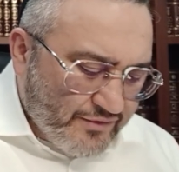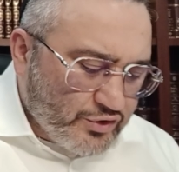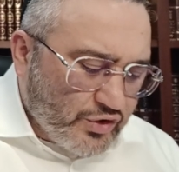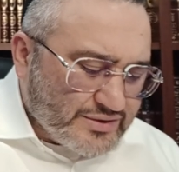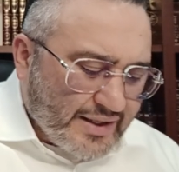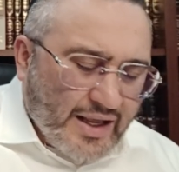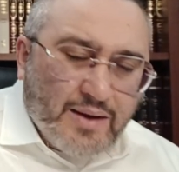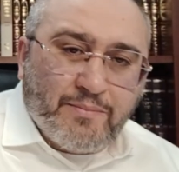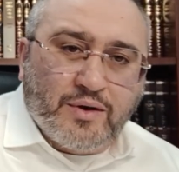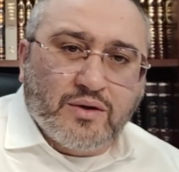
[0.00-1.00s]
though he's not
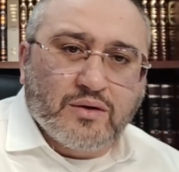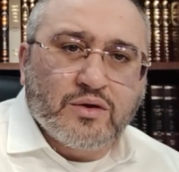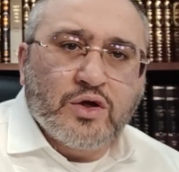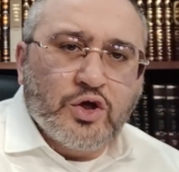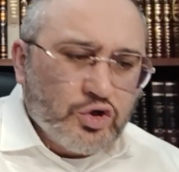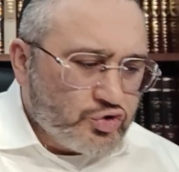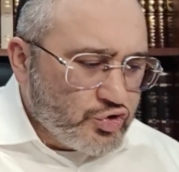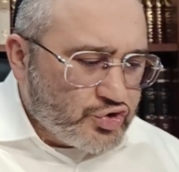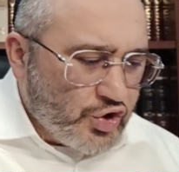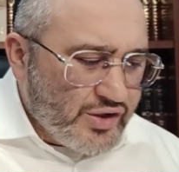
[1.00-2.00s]
able
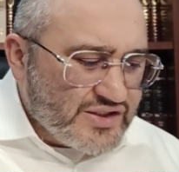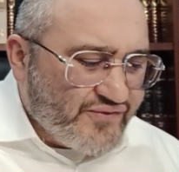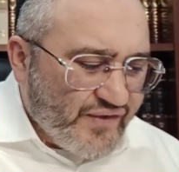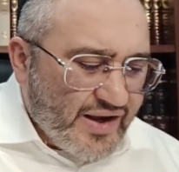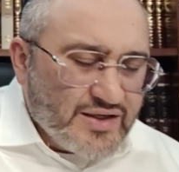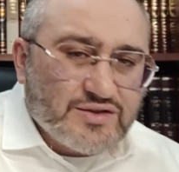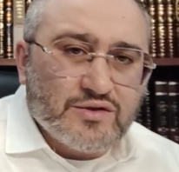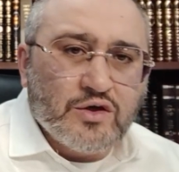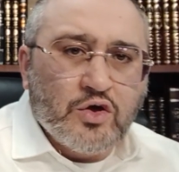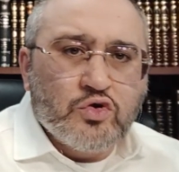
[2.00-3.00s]
to turn his
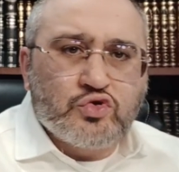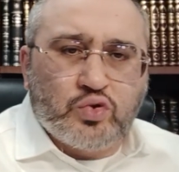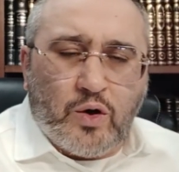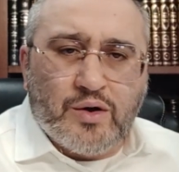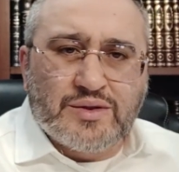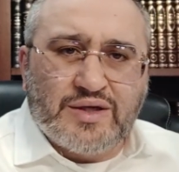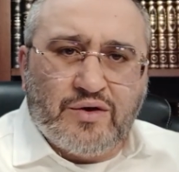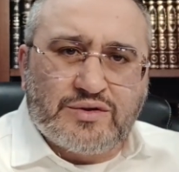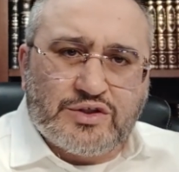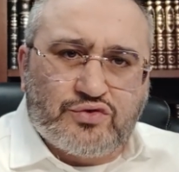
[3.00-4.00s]
face towards
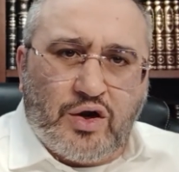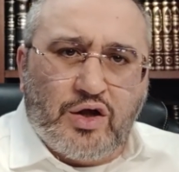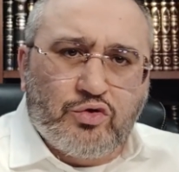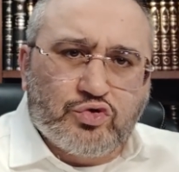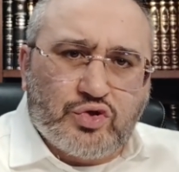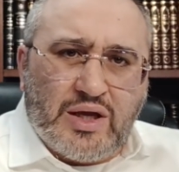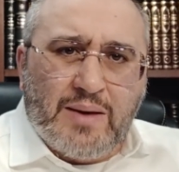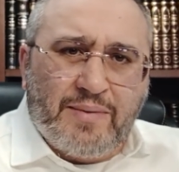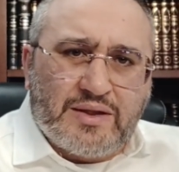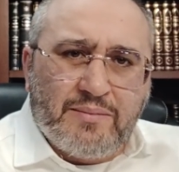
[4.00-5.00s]
Eretz Yisrael,
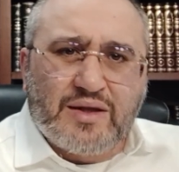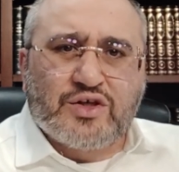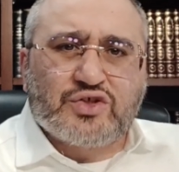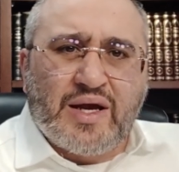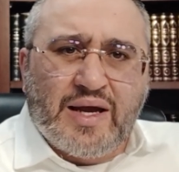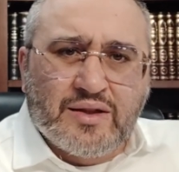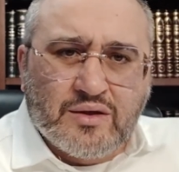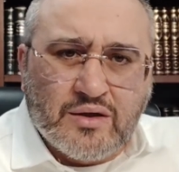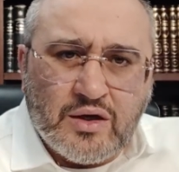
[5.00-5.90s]
Yerushalayim, Beit HaMikdash, and